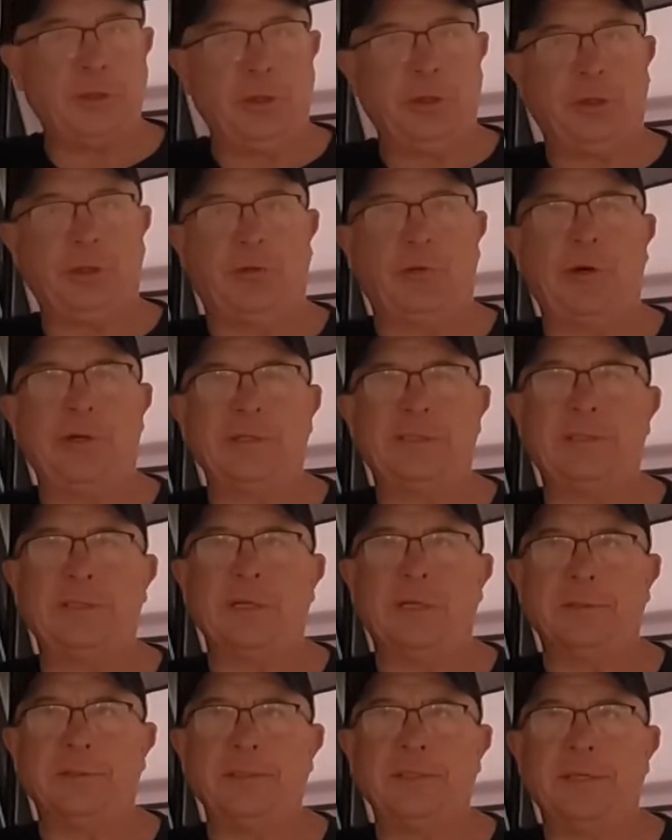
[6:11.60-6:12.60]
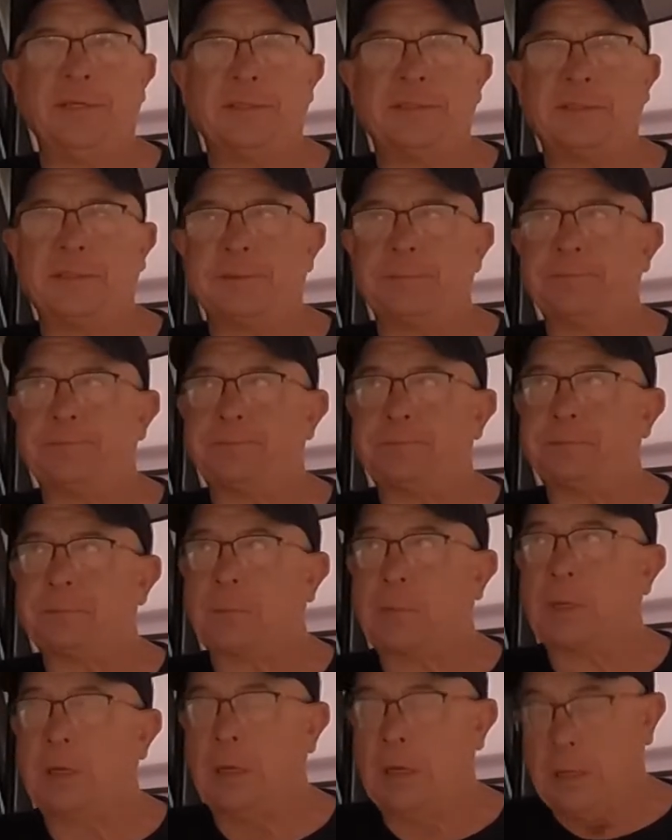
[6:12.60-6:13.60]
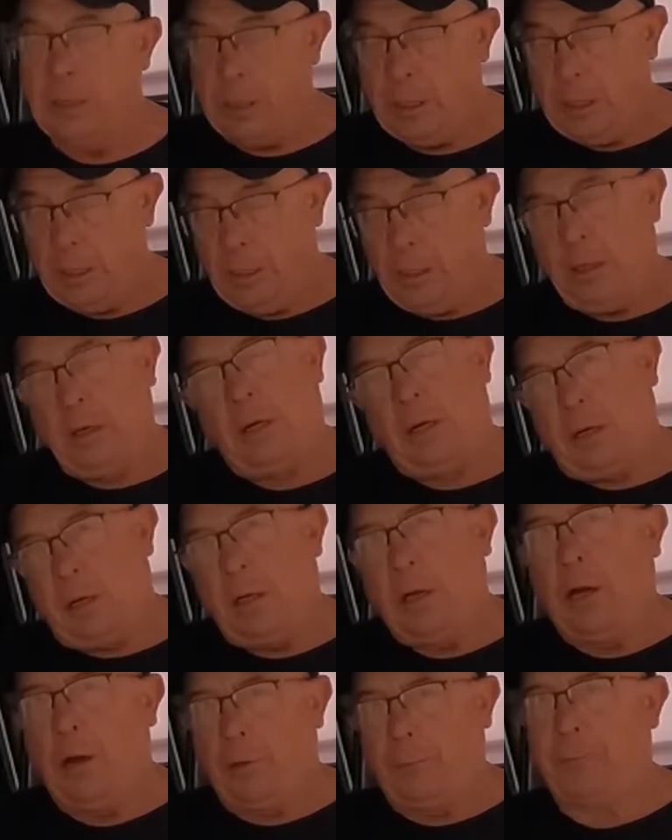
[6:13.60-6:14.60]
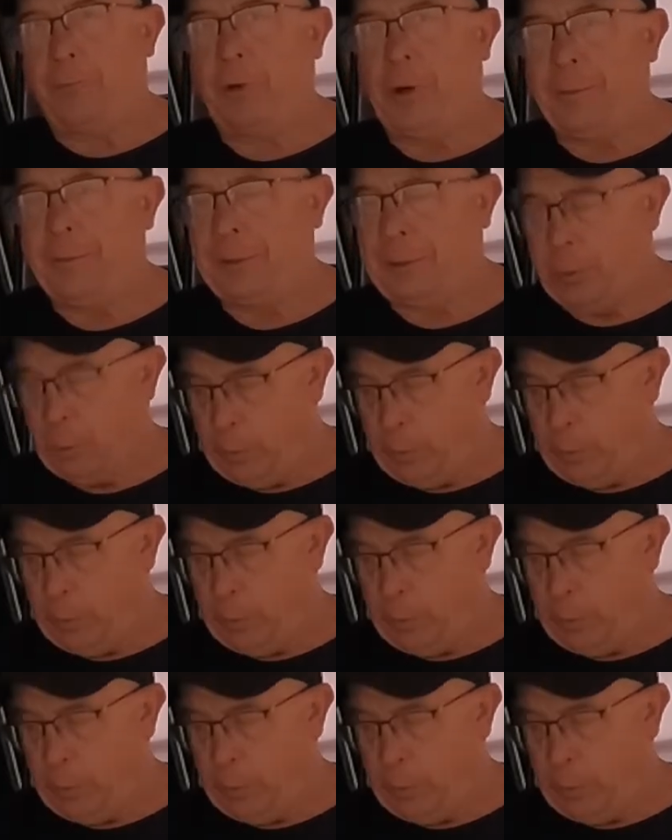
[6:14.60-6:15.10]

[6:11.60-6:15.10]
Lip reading: 2 degrees Celsius. I'll probably